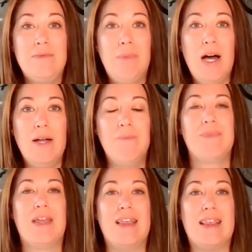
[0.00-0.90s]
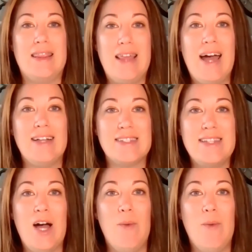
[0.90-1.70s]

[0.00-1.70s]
But that's now